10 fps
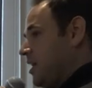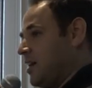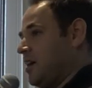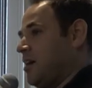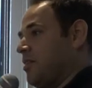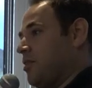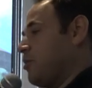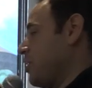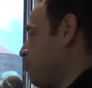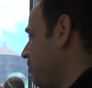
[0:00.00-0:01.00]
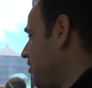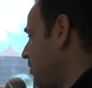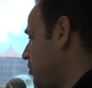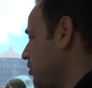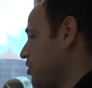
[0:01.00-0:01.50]
uh, on 33
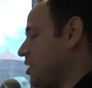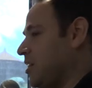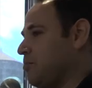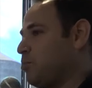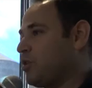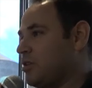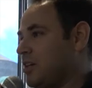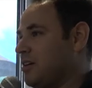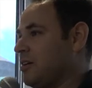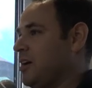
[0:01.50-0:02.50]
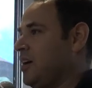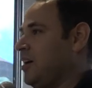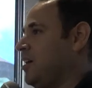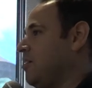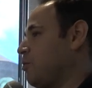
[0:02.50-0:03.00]
Flatbush in Brooklyn
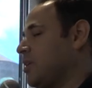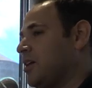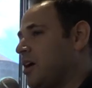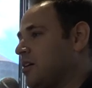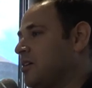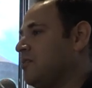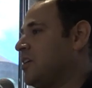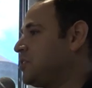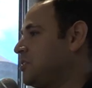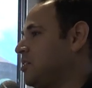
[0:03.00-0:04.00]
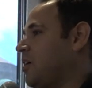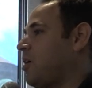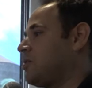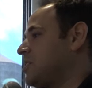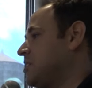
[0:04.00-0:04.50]
in a really unconventional
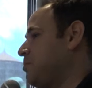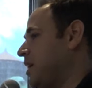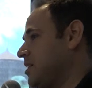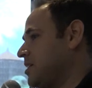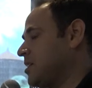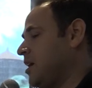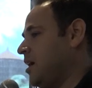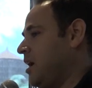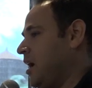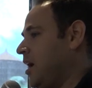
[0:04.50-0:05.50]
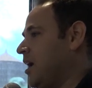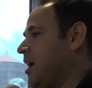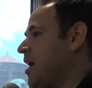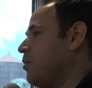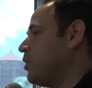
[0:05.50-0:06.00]
art space, uh,
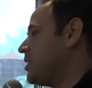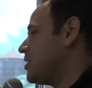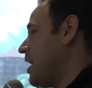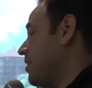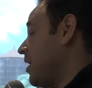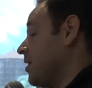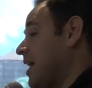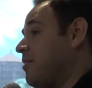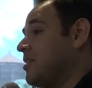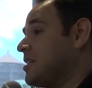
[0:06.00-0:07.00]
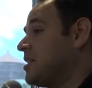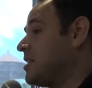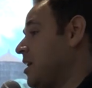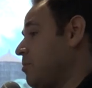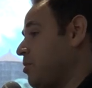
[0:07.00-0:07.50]
and we and they allowed us to
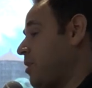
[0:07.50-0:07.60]
set up a